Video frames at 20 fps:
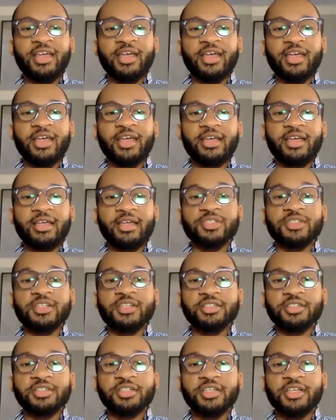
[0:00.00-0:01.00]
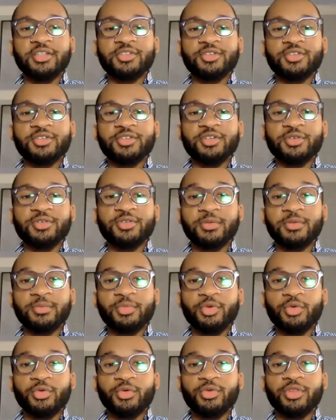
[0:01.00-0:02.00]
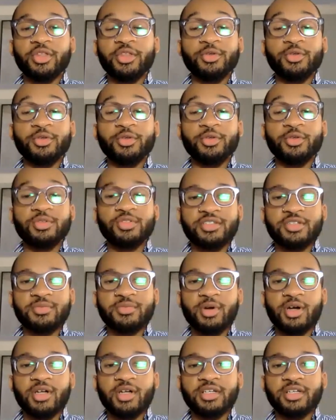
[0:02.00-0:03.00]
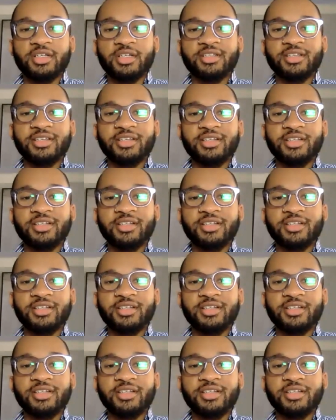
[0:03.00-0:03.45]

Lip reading: And I was initially introduced to them through the Youth Justice Project.